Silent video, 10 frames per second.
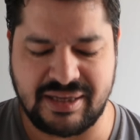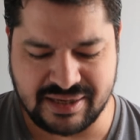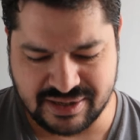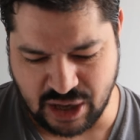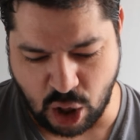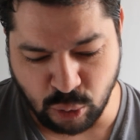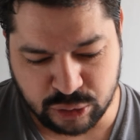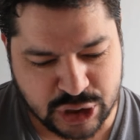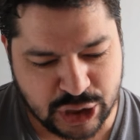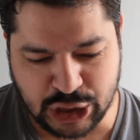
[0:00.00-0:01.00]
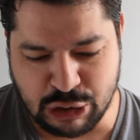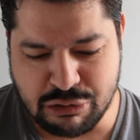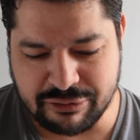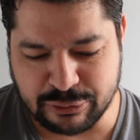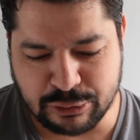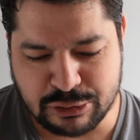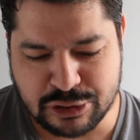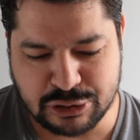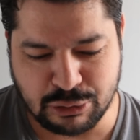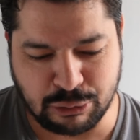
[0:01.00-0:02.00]
it's an alternate
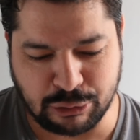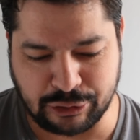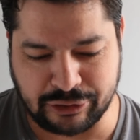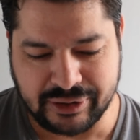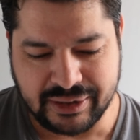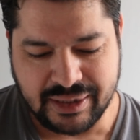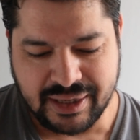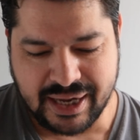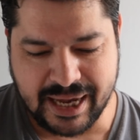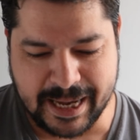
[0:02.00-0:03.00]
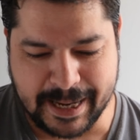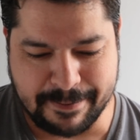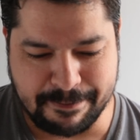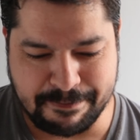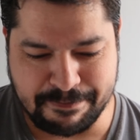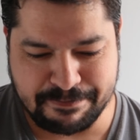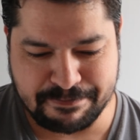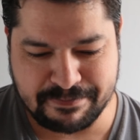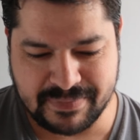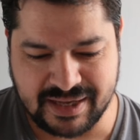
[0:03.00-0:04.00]
universe, or
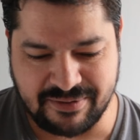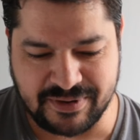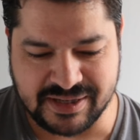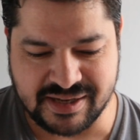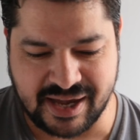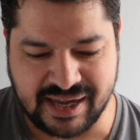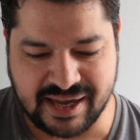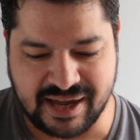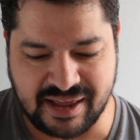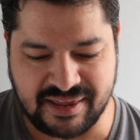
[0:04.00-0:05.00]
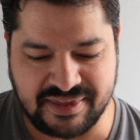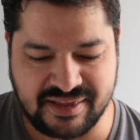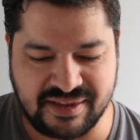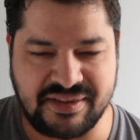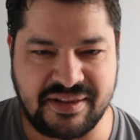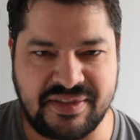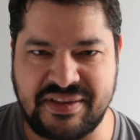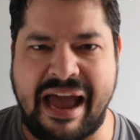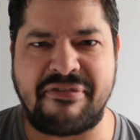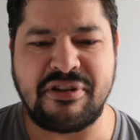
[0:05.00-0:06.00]
if it's like
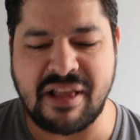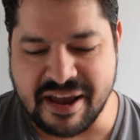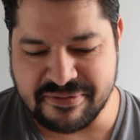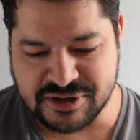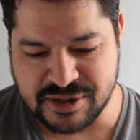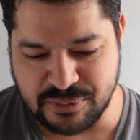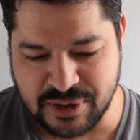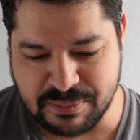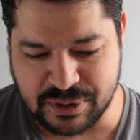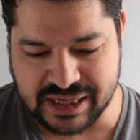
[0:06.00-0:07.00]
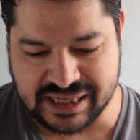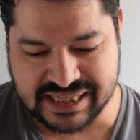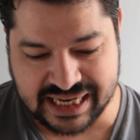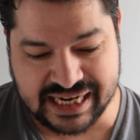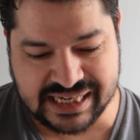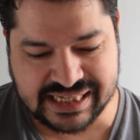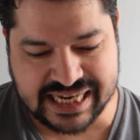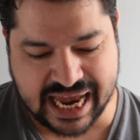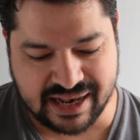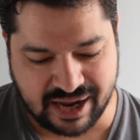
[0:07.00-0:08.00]
the afterlife or something. But it is
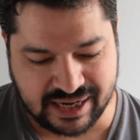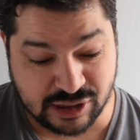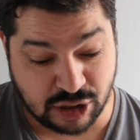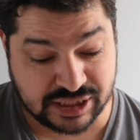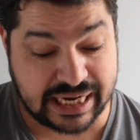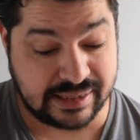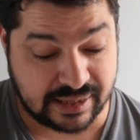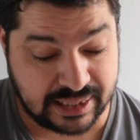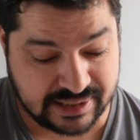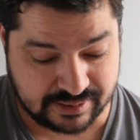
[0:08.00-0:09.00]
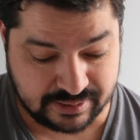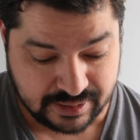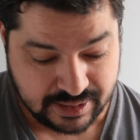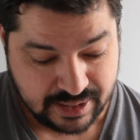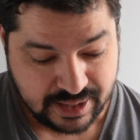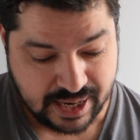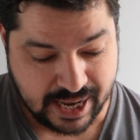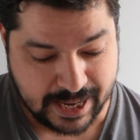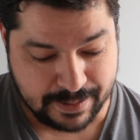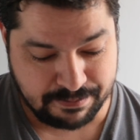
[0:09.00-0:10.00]
set like it's not set in Titan.
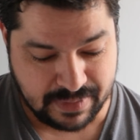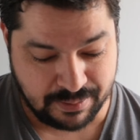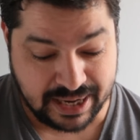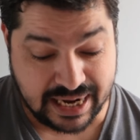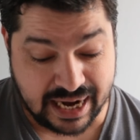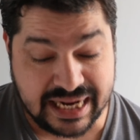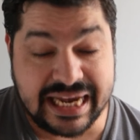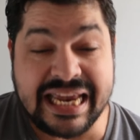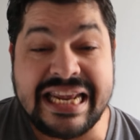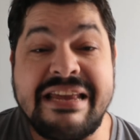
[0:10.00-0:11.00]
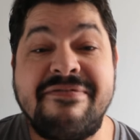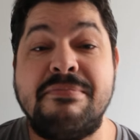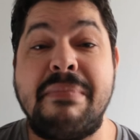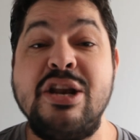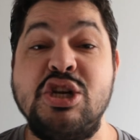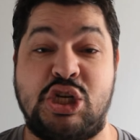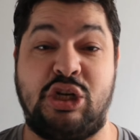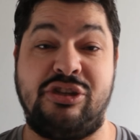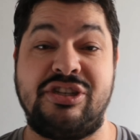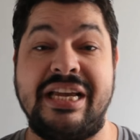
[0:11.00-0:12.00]
I mean, it even
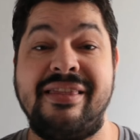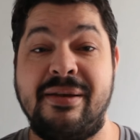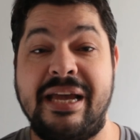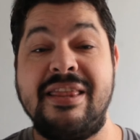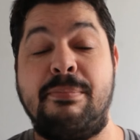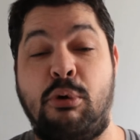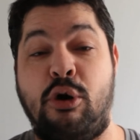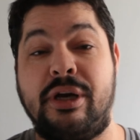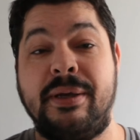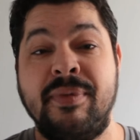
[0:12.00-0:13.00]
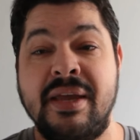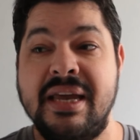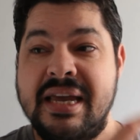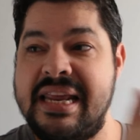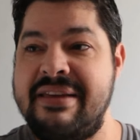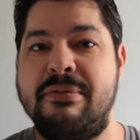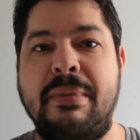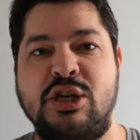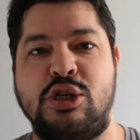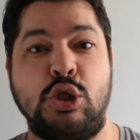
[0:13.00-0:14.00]
mentions in the book, it even
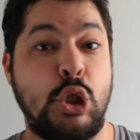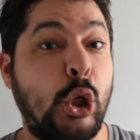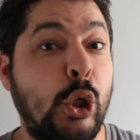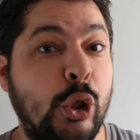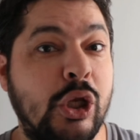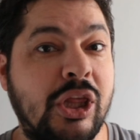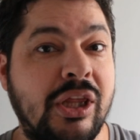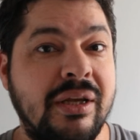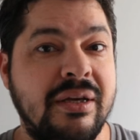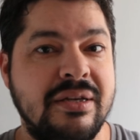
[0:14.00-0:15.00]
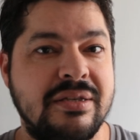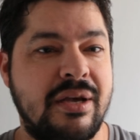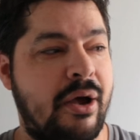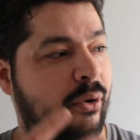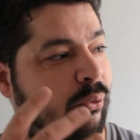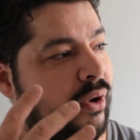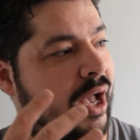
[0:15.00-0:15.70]
mentions Earth. So